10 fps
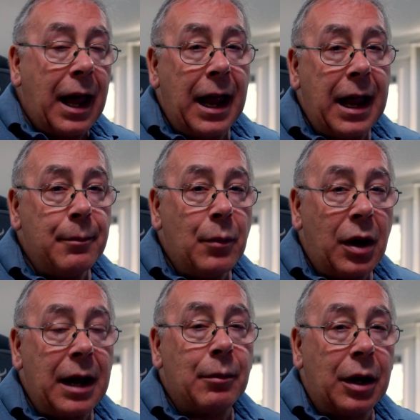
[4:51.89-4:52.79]
and
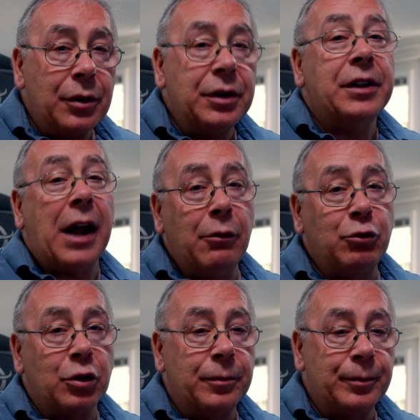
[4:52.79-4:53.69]
my upload is
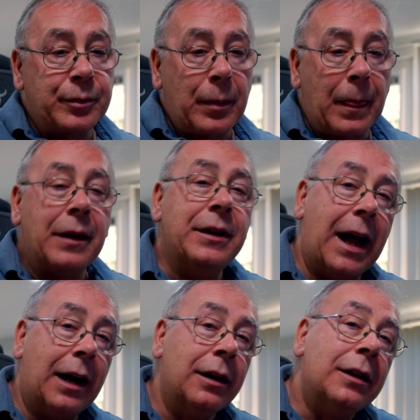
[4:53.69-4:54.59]
100.
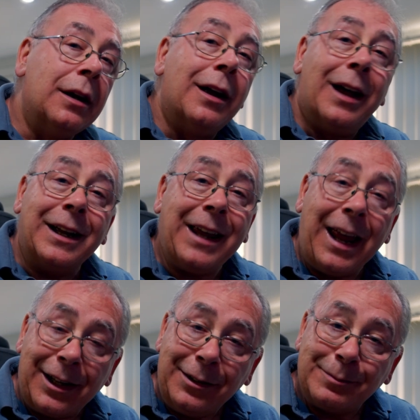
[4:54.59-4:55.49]
Now,
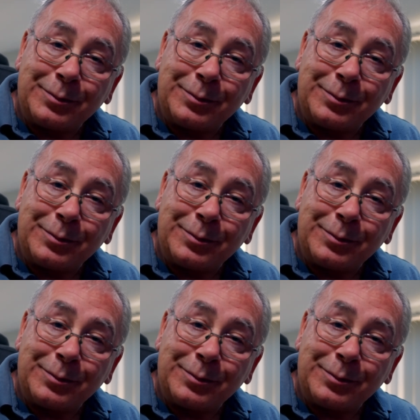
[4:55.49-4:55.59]
again,